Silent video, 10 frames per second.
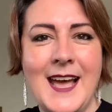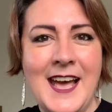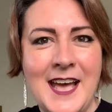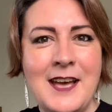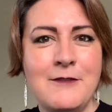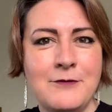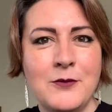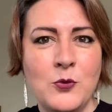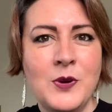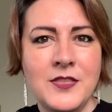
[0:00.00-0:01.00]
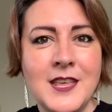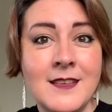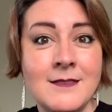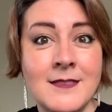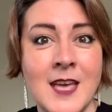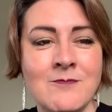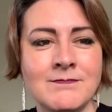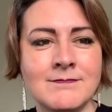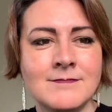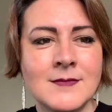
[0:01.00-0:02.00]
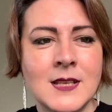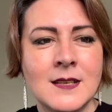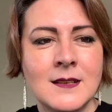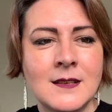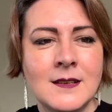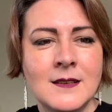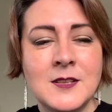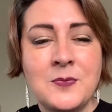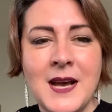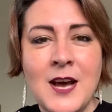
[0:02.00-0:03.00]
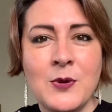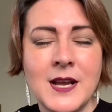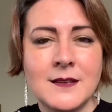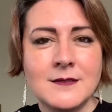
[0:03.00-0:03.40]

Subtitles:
have within them the power